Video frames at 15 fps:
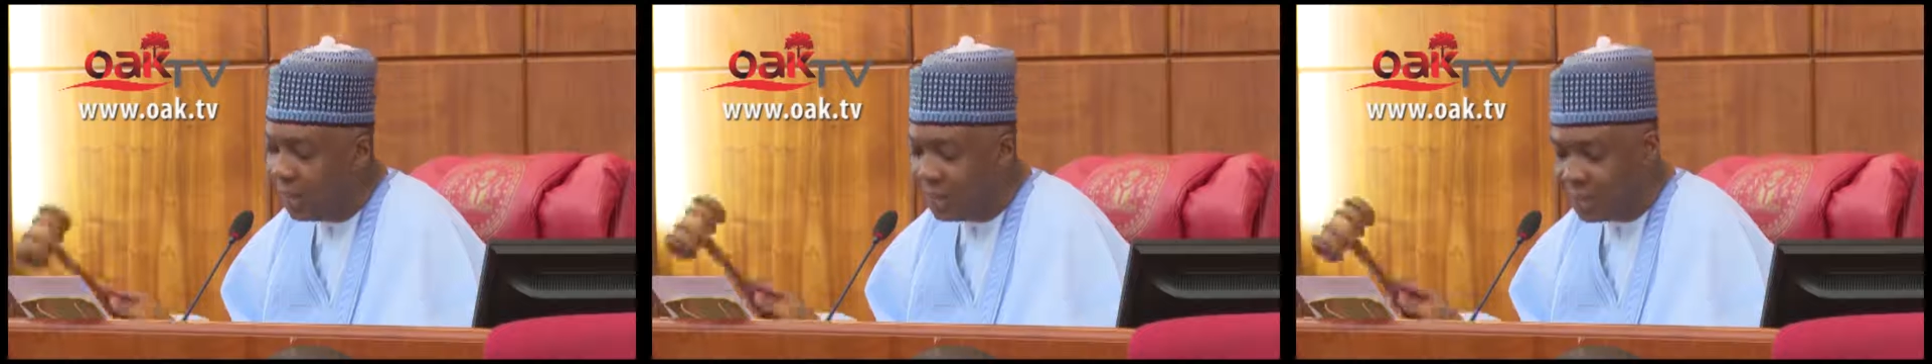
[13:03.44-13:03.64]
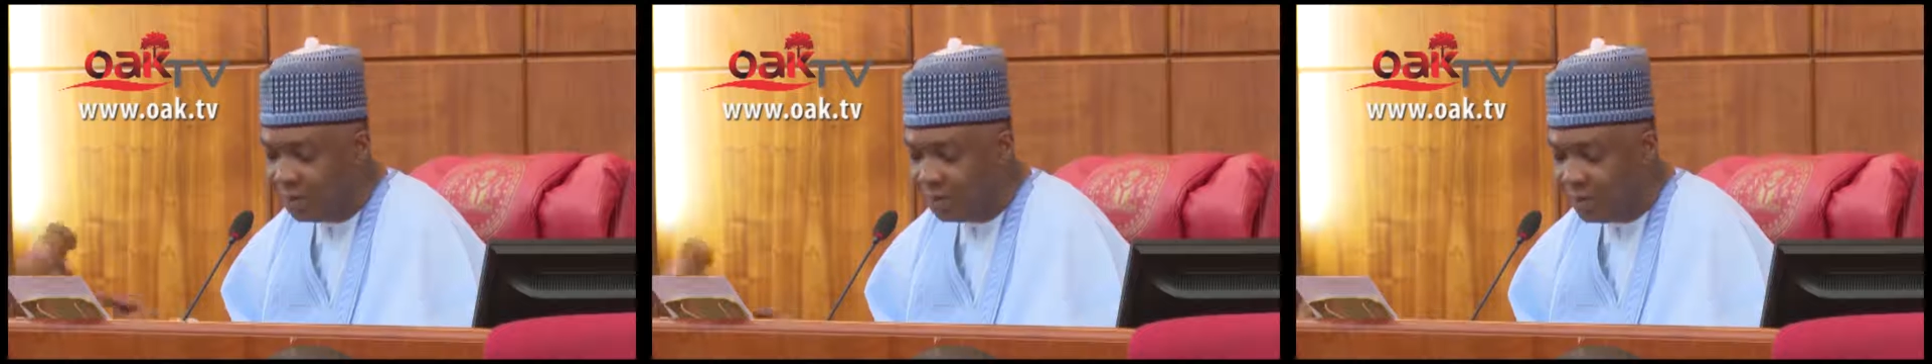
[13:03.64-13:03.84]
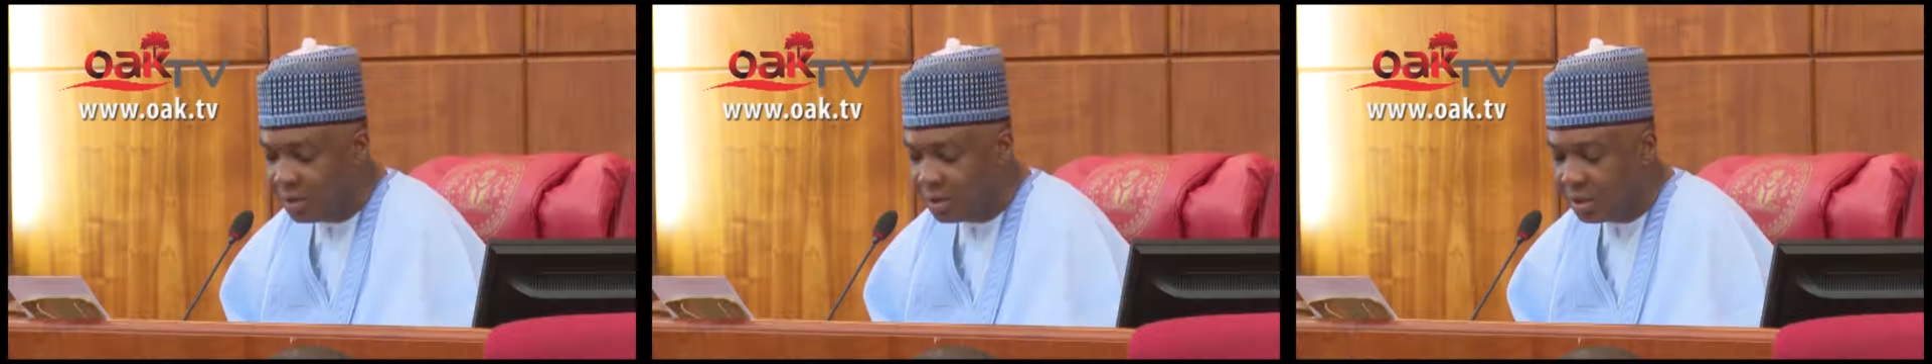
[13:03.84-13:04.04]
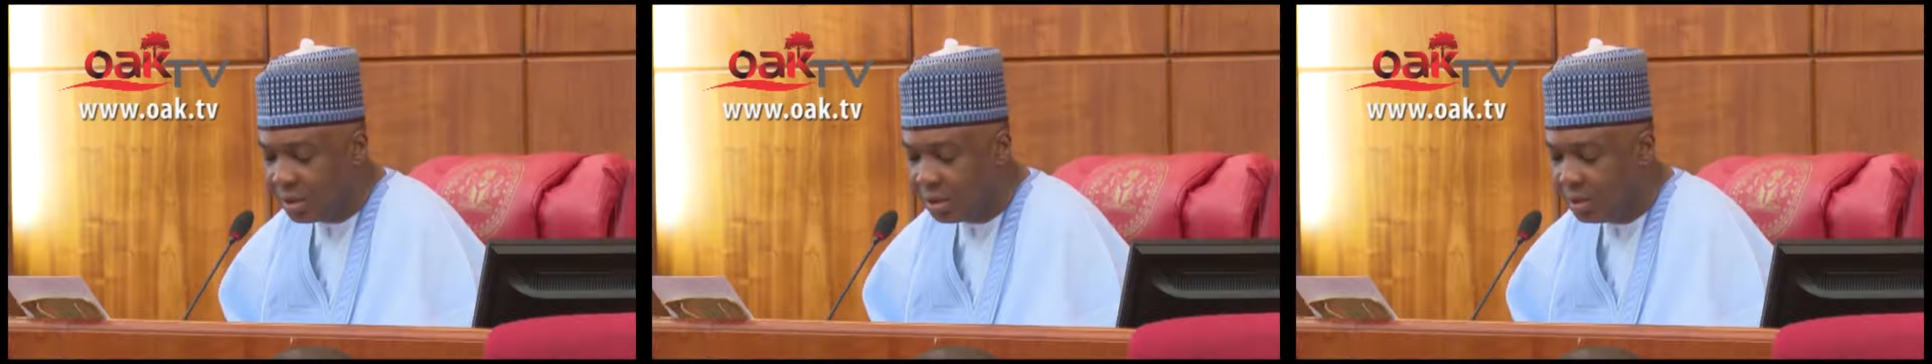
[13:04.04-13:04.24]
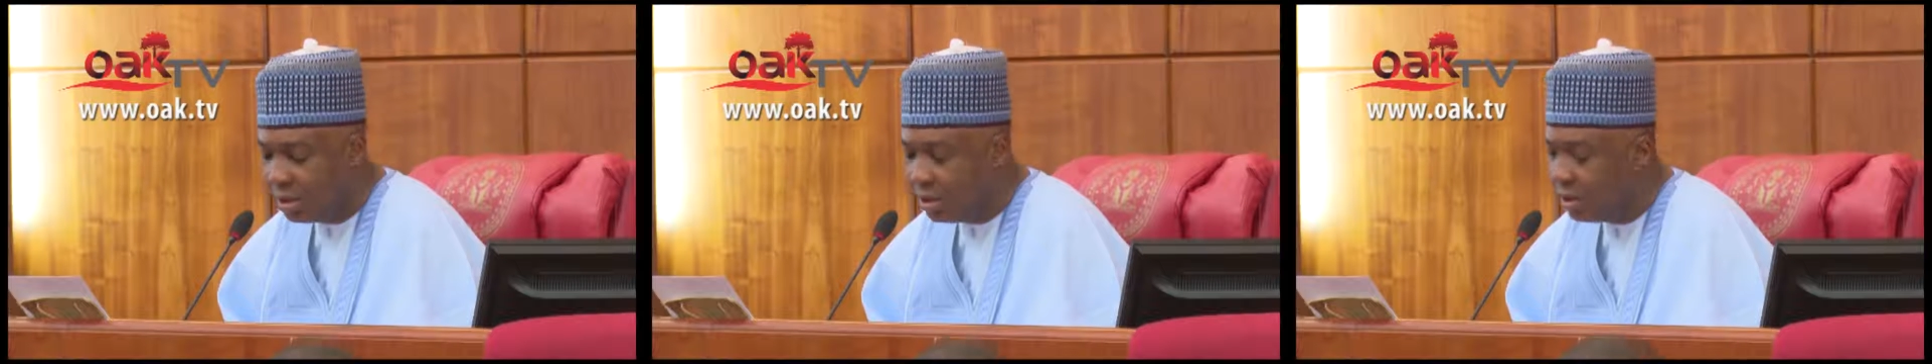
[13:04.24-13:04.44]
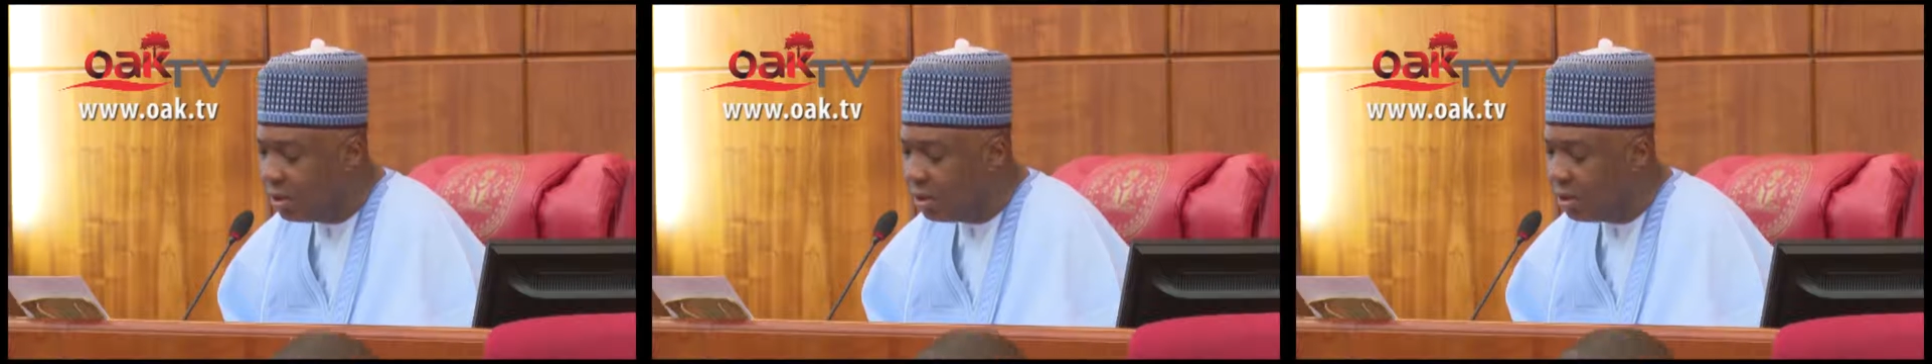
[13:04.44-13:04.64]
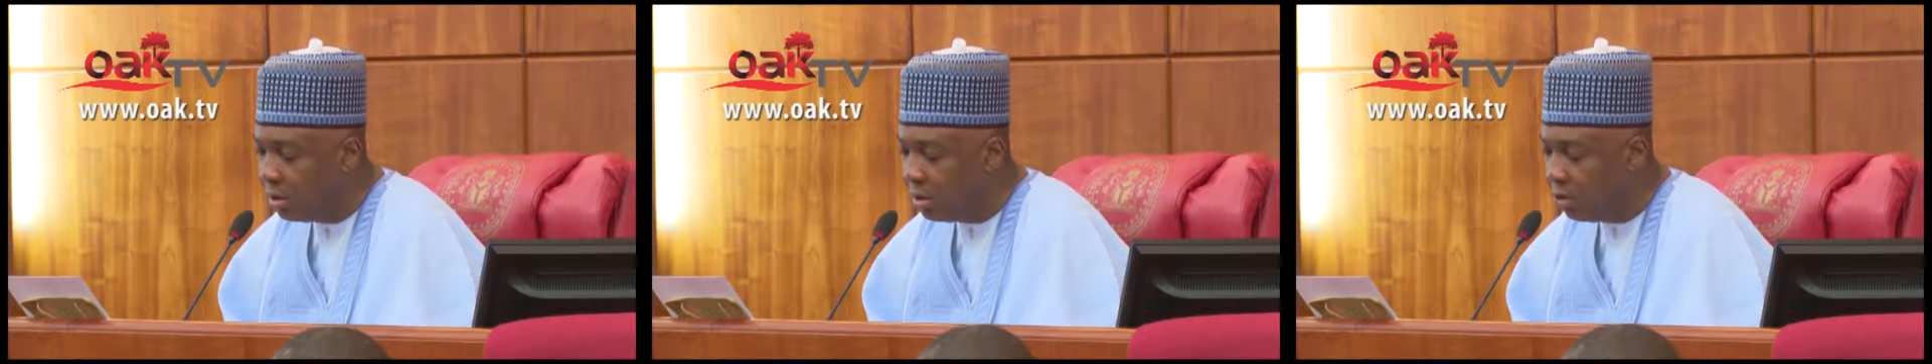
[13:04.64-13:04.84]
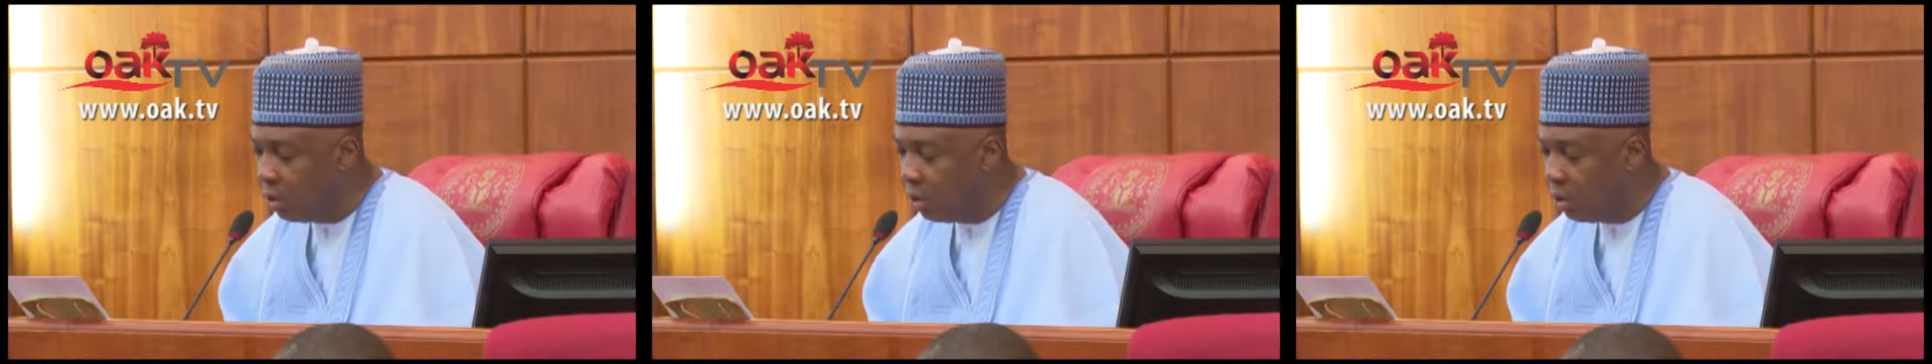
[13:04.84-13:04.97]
ayes have it. The